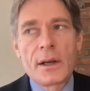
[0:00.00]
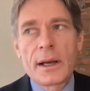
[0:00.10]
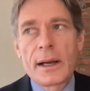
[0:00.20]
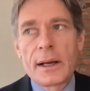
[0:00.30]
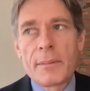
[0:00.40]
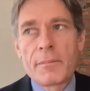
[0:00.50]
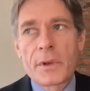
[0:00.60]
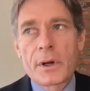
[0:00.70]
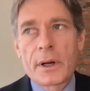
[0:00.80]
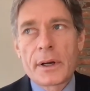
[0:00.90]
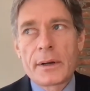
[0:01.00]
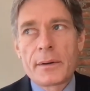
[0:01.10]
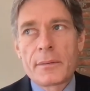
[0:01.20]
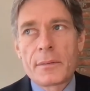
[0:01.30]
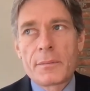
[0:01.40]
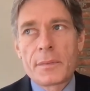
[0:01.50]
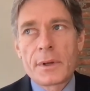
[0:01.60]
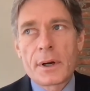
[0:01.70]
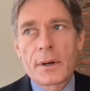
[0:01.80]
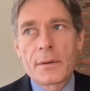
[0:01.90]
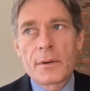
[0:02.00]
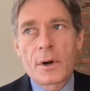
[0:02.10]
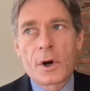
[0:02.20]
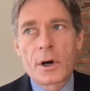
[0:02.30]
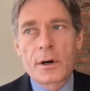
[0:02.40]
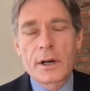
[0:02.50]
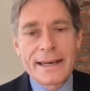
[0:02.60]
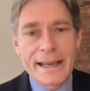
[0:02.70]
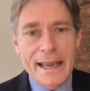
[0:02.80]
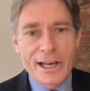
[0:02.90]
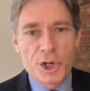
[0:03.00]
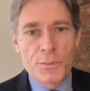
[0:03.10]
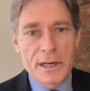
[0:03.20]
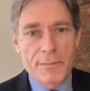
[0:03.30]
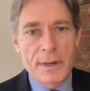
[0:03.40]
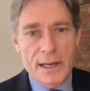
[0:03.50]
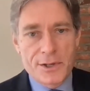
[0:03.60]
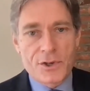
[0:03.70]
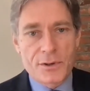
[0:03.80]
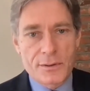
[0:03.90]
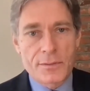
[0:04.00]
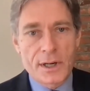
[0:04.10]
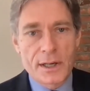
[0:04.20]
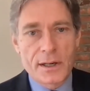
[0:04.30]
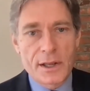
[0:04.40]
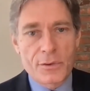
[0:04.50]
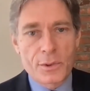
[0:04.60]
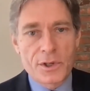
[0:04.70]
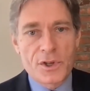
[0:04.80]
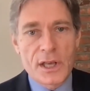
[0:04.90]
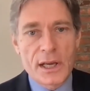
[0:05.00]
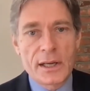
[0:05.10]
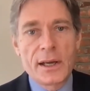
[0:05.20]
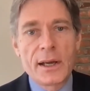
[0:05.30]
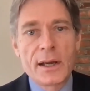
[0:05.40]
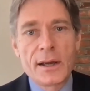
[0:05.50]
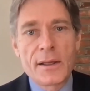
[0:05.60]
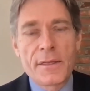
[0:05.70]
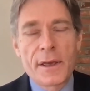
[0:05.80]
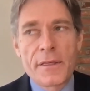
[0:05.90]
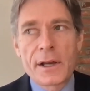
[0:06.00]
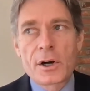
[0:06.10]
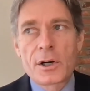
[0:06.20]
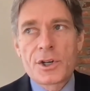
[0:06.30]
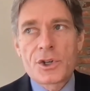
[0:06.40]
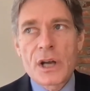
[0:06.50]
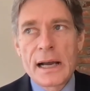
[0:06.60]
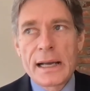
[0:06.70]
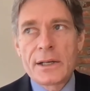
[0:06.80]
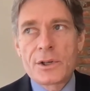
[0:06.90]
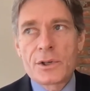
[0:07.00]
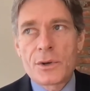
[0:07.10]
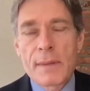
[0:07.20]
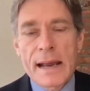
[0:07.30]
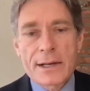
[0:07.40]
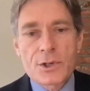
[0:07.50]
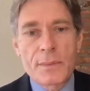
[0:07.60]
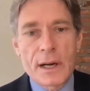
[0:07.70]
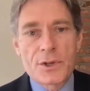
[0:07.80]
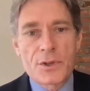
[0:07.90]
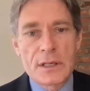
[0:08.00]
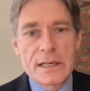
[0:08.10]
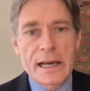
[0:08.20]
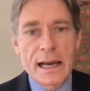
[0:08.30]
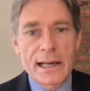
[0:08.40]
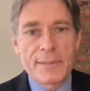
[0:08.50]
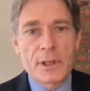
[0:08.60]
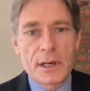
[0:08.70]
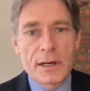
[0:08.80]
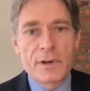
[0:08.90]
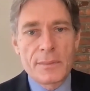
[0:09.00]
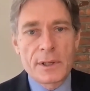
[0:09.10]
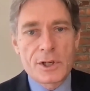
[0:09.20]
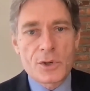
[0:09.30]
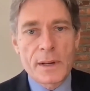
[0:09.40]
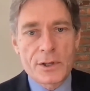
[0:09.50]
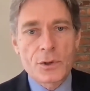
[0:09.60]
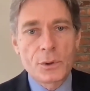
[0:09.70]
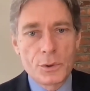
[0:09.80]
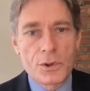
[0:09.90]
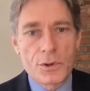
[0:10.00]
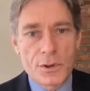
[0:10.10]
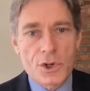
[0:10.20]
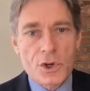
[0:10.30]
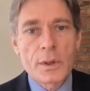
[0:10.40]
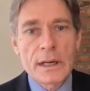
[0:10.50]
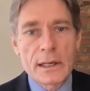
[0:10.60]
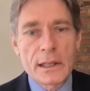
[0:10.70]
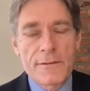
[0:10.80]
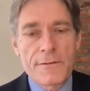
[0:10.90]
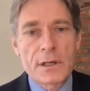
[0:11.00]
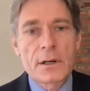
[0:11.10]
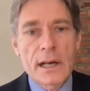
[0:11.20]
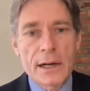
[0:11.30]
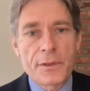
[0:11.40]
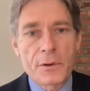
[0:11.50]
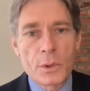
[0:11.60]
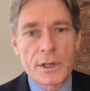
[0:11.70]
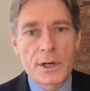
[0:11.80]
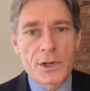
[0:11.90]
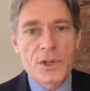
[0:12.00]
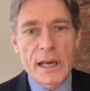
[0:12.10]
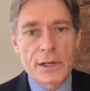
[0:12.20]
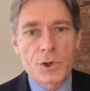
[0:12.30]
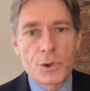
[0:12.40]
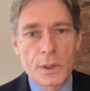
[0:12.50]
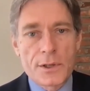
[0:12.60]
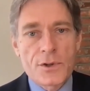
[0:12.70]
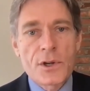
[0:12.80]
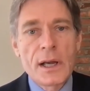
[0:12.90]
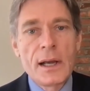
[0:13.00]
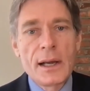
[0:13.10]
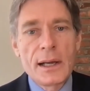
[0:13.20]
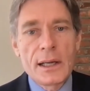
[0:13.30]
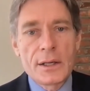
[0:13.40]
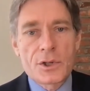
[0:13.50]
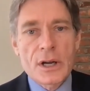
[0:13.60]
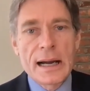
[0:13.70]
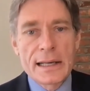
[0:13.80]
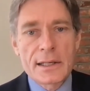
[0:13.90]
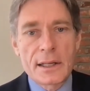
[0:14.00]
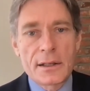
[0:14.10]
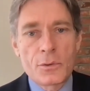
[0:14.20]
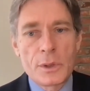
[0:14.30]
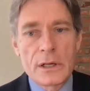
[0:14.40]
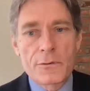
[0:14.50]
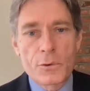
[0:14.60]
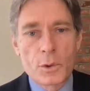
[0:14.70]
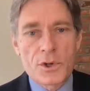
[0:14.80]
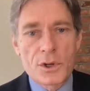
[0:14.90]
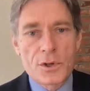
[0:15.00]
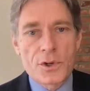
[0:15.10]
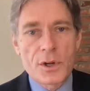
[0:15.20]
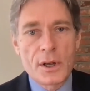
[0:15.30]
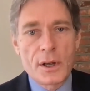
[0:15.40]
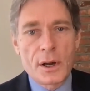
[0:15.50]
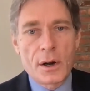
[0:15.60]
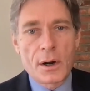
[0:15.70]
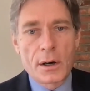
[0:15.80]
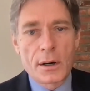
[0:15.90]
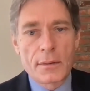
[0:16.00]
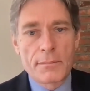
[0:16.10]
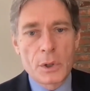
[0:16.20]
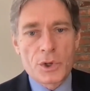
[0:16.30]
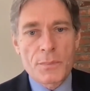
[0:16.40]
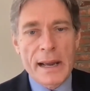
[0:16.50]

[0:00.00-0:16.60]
um, uh, uh, are engagement based, right? In other words, they, that they are designed to maximize the time that everybody spends glued to the screen. And they figured out that what does that to us is content that reinforces our most